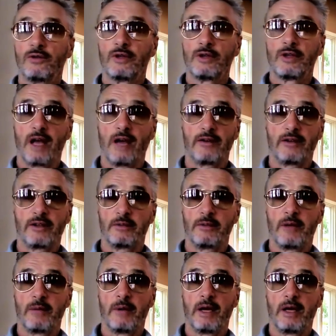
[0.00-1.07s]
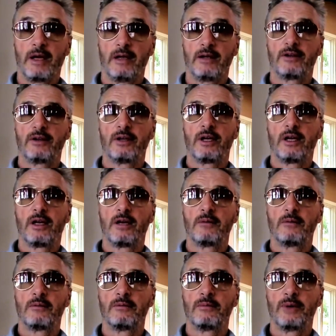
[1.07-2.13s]
You have to admire
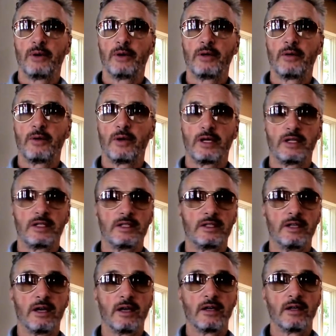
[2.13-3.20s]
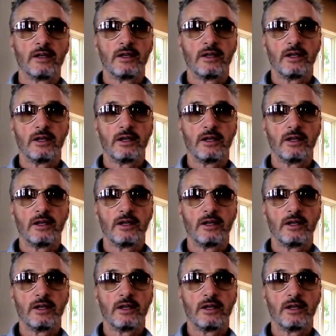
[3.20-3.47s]
Bernie, what he's done.